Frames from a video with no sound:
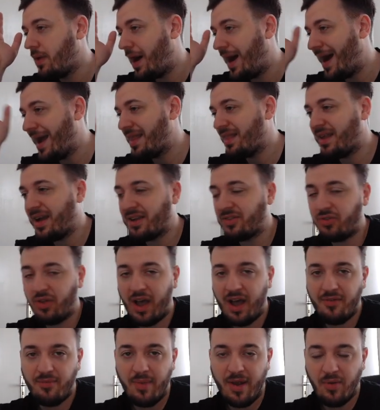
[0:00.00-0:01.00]
I like to
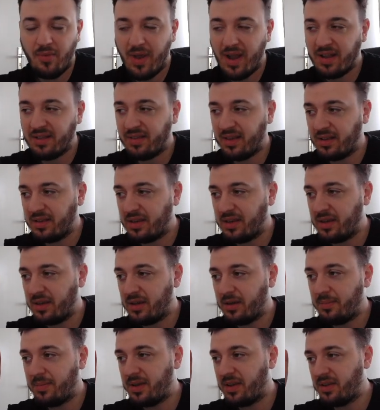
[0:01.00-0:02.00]
have my rank 10
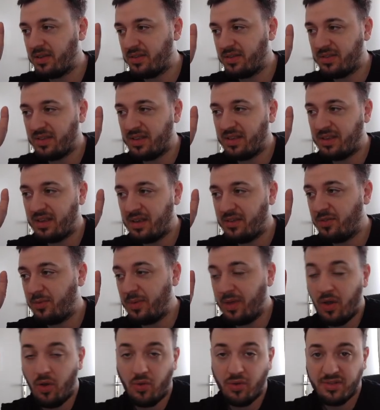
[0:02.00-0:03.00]
gear because it gives
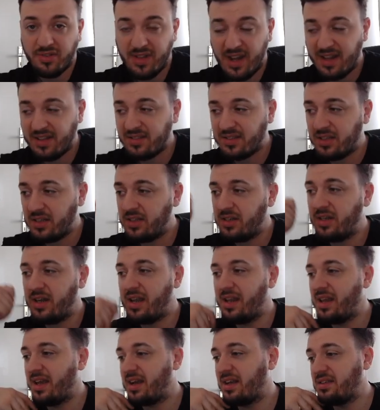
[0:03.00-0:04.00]
me all stats gear,
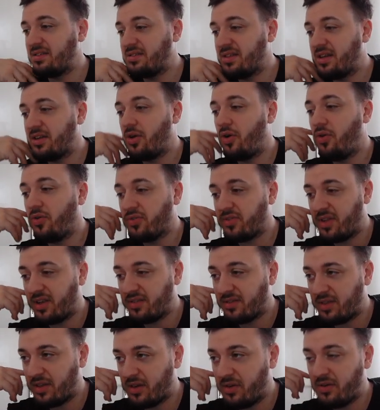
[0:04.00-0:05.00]
and like I said, all
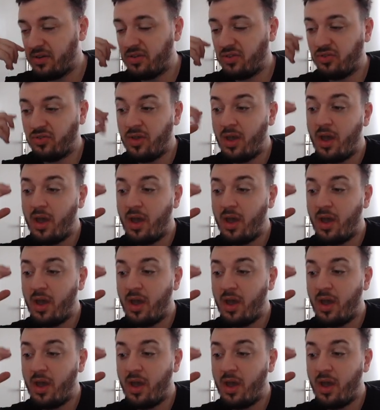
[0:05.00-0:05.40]
stats gear is